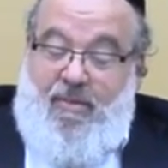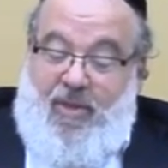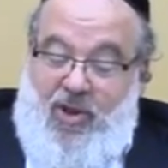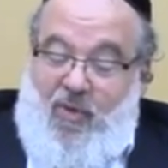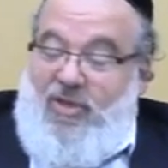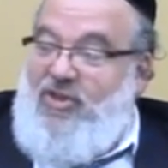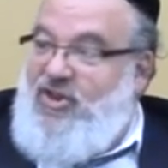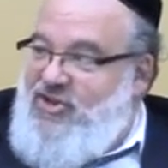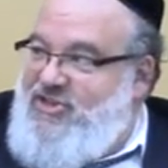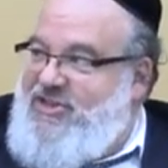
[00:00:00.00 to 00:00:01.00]
But he wanted
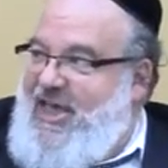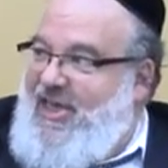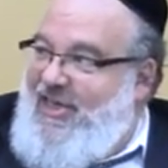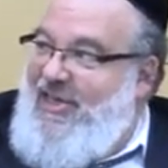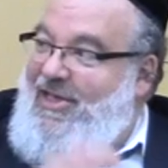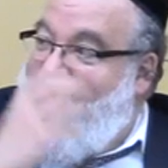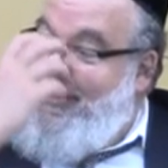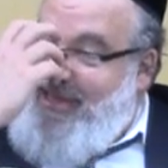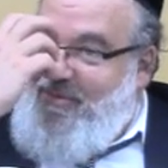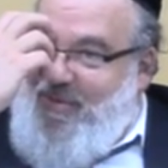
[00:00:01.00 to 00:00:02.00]
to just say,
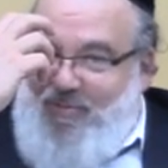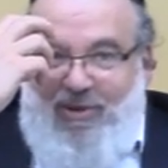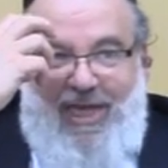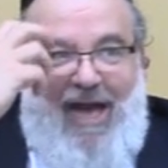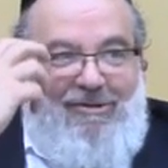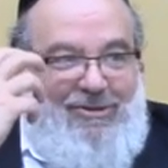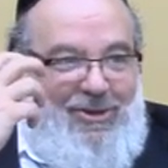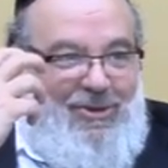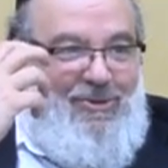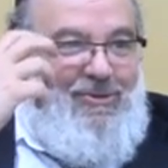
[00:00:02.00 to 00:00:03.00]
let me bring out
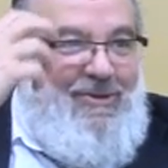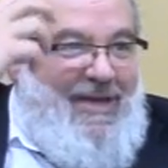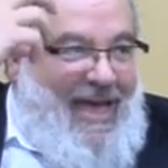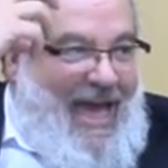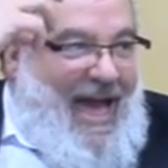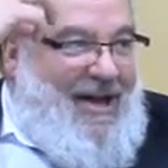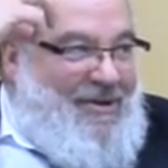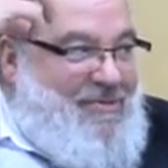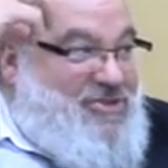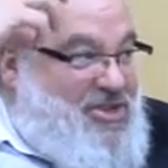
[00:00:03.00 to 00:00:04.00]
to you how
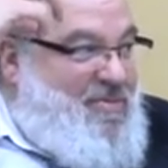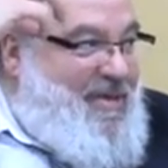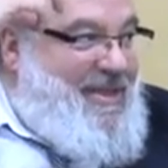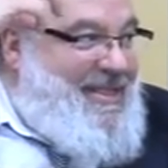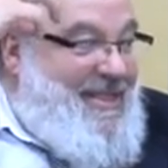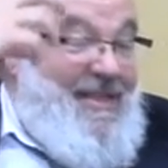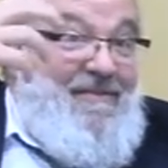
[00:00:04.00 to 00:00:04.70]
Reb Shimon